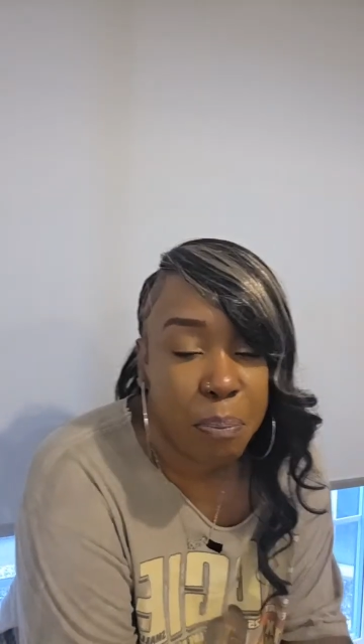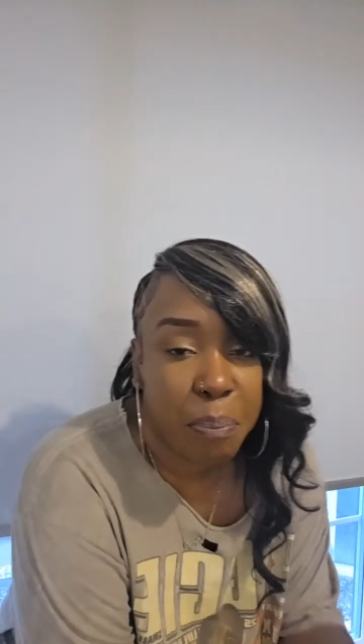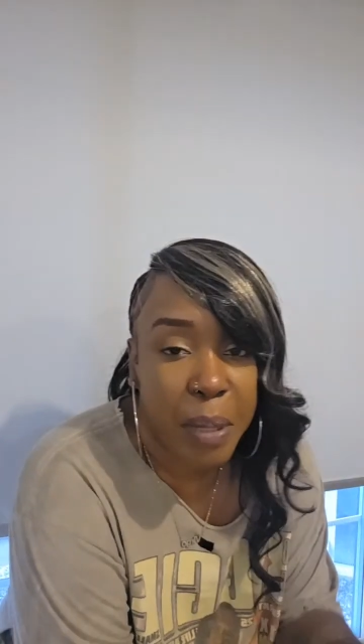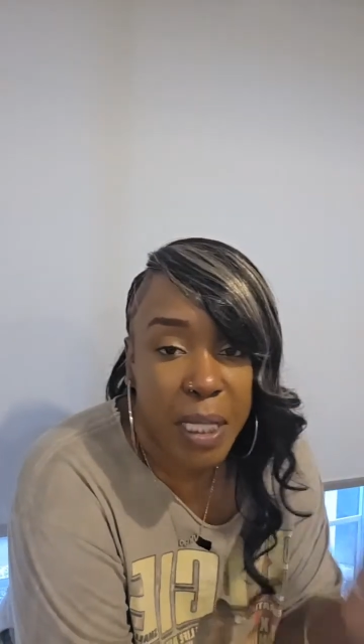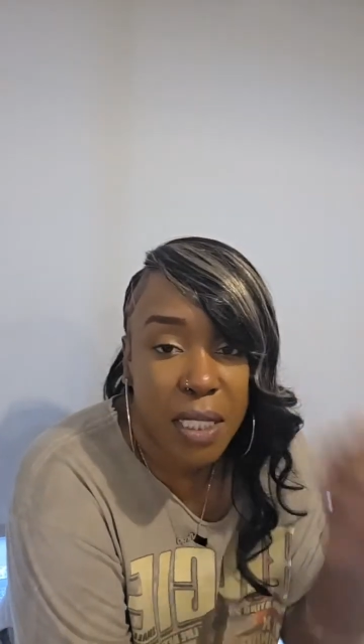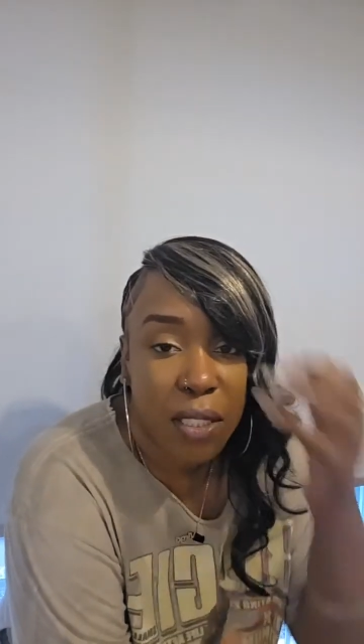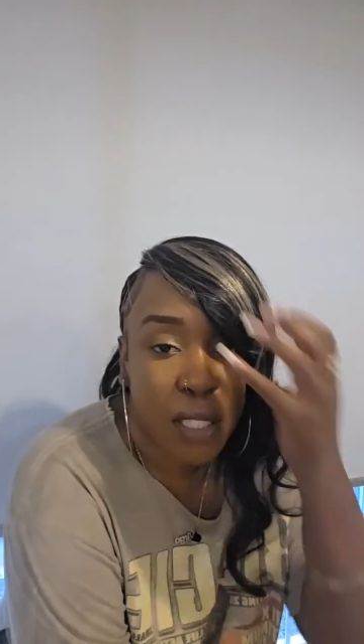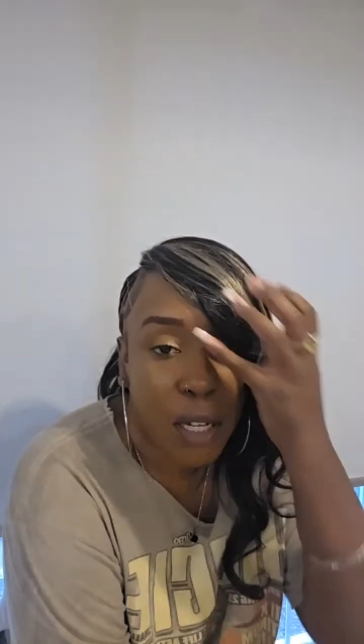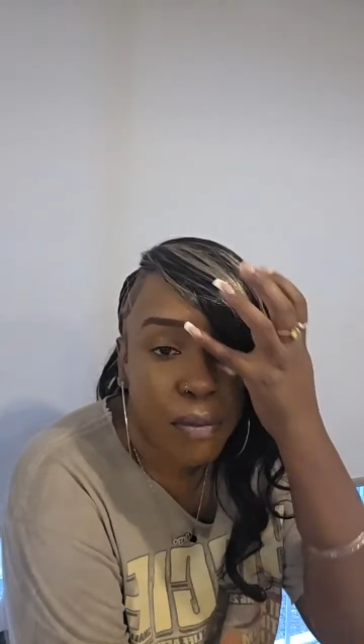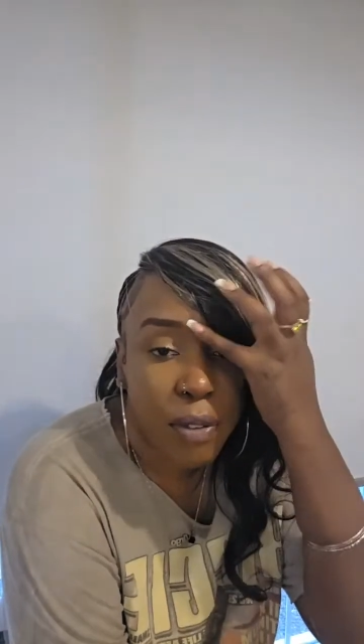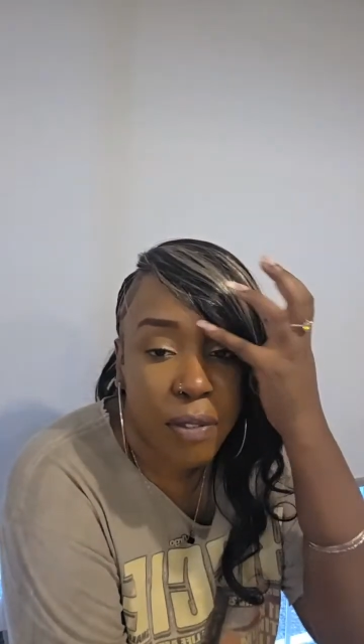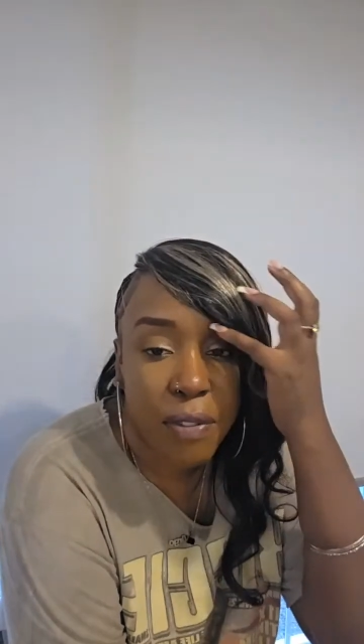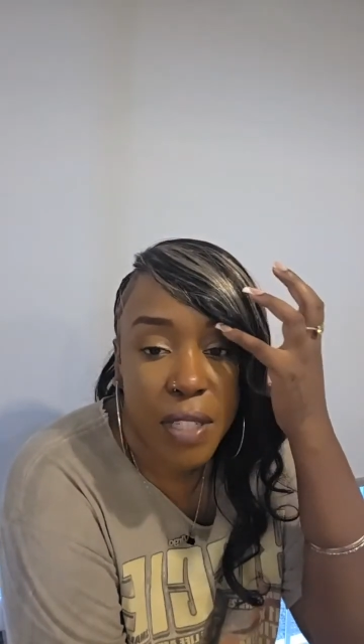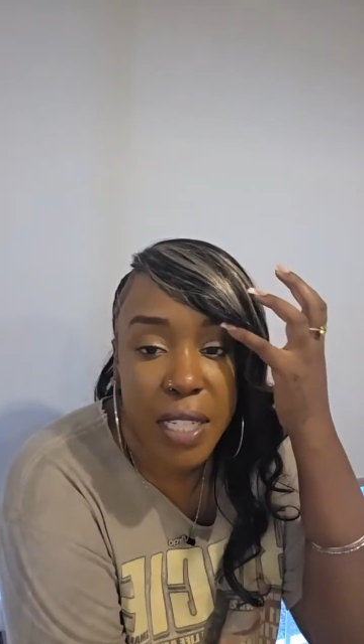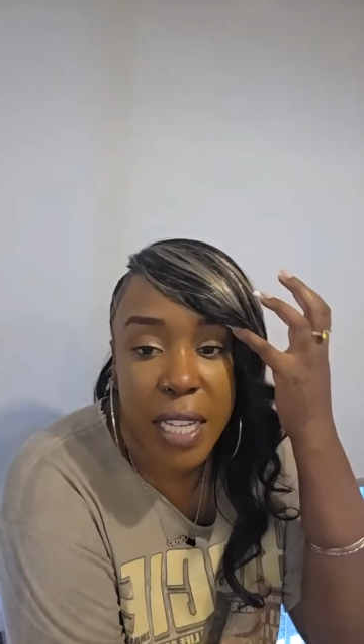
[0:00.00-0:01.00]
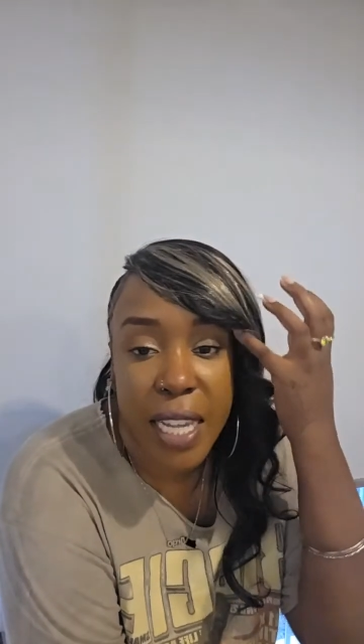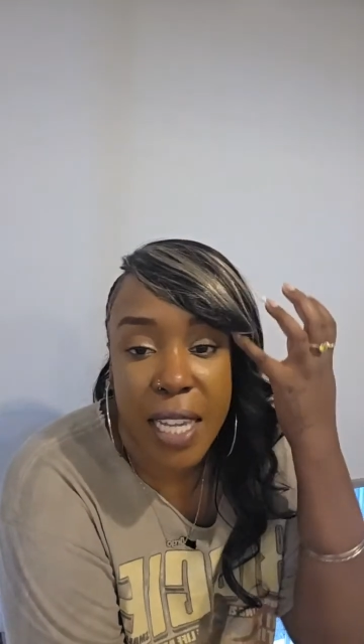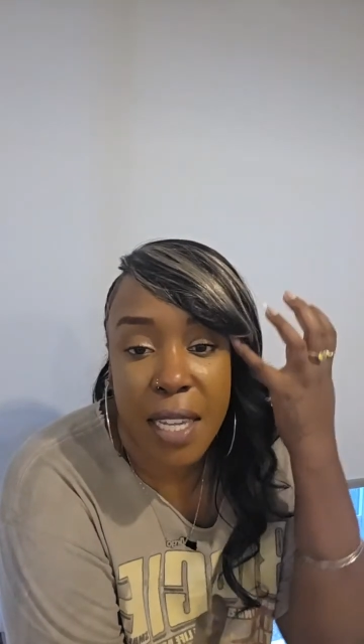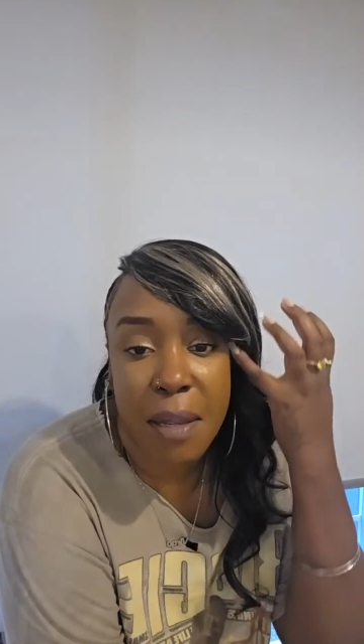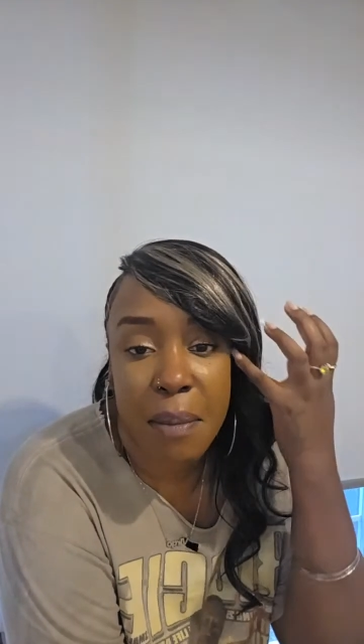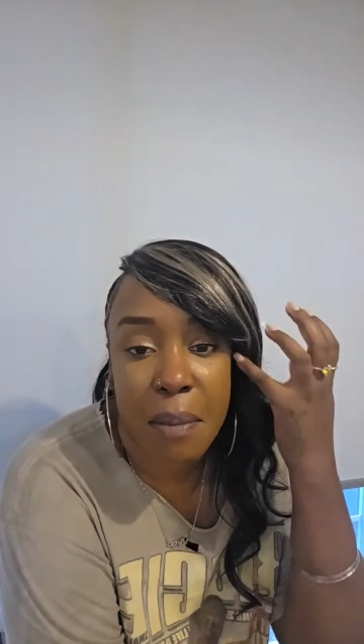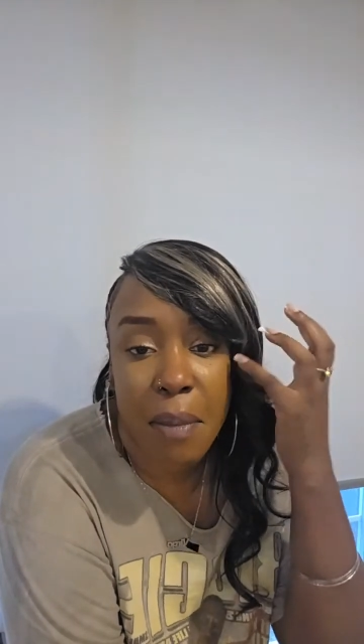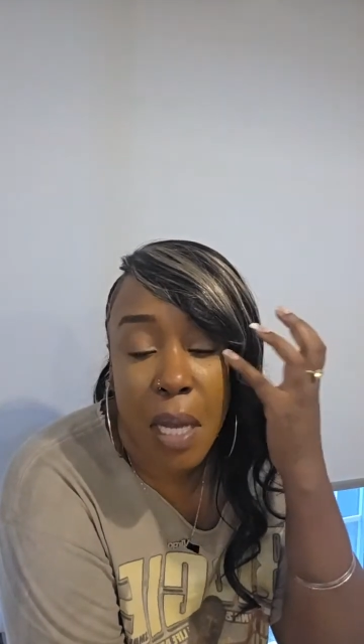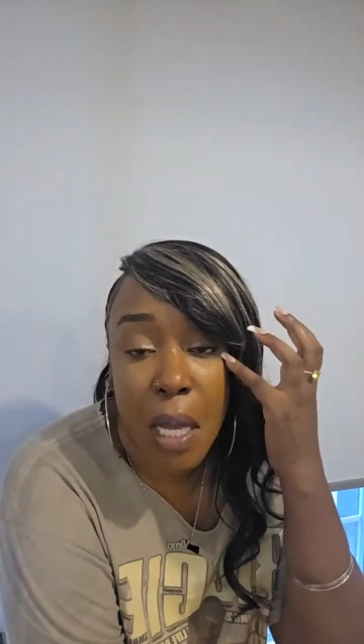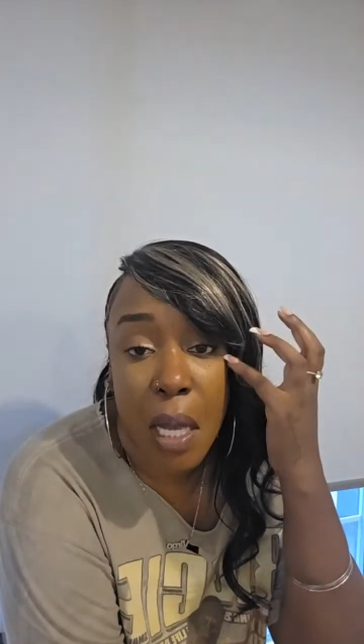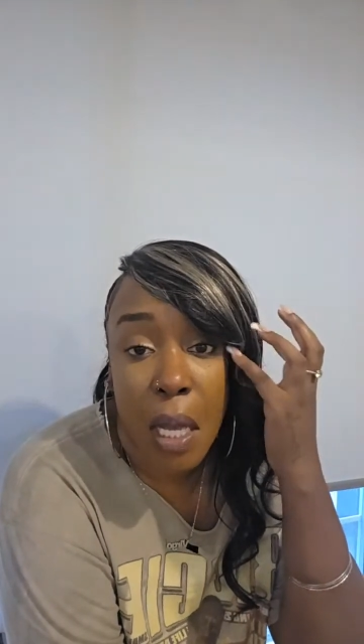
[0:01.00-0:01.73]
based off of a name.